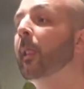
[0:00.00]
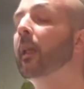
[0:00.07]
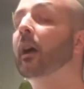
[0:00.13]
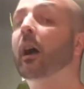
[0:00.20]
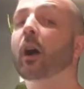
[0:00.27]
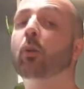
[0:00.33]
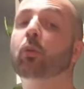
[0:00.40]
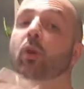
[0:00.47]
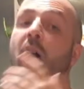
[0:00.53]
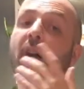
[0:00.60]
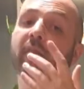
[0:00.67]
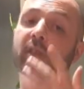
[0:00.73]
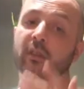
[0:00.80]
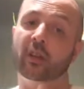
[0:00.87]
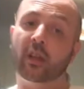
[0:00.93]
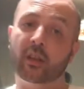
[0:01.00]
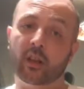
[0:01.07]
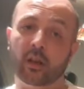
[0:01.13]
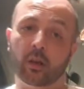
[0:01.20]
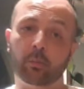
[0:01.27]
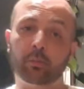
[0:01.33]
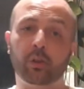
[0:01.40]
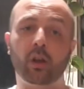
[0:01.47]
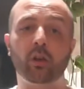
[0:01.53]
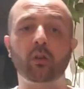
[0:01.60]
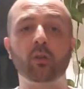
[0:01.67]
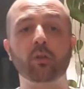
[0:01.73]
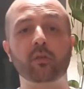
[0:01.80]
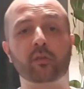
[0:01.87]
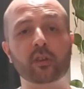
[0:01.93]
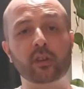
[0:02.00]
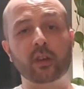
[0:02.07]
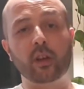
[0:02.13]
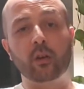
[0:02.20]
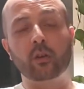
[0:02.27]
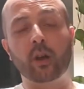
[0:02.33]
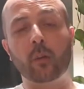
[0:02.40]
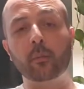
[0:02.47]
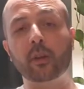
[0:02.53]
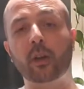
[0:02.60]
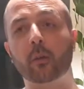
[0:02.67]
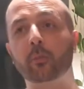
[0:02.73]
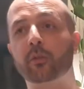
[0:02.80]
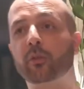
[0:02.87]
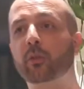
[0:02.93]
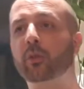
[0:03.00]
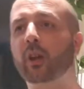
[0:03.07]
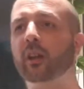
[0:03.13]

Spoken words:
I will have another plant haul video coming up soon.